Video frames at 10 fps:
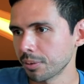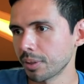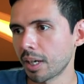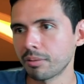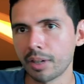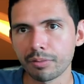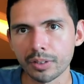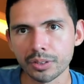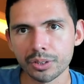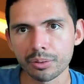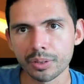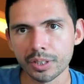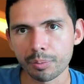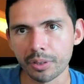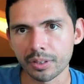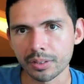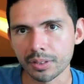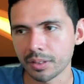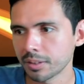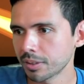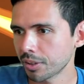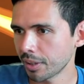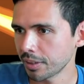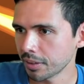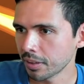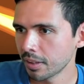without reference to an experiencer. It's crazy.